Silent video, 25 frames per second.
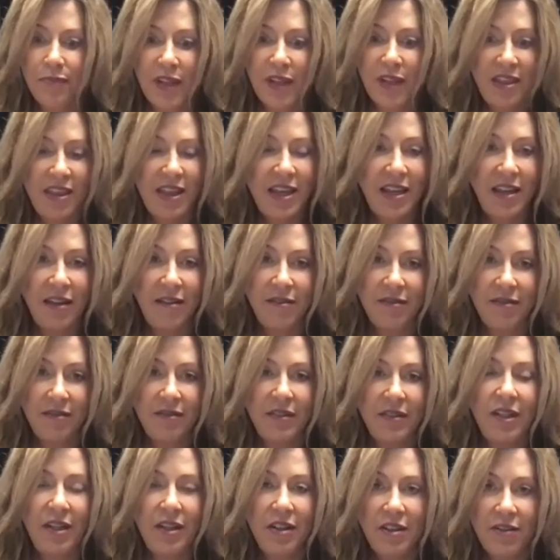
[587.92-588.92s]
the,
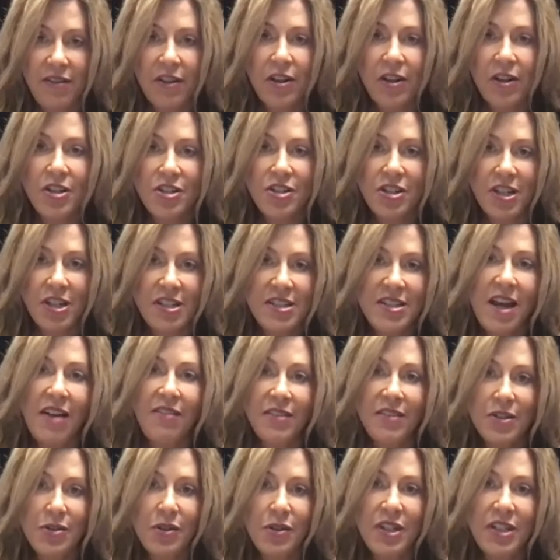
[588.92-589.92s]
you know, the furniture
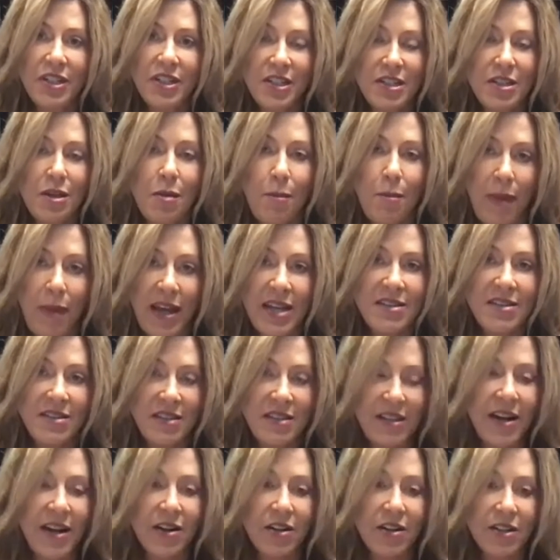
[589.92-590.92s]
itself is really just the base
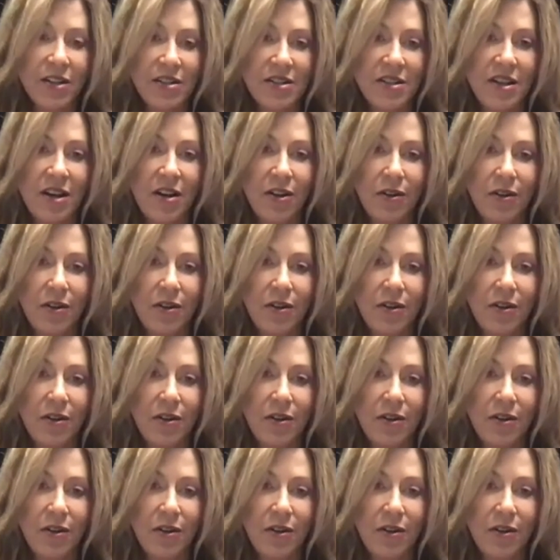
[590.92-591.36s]
layer. So,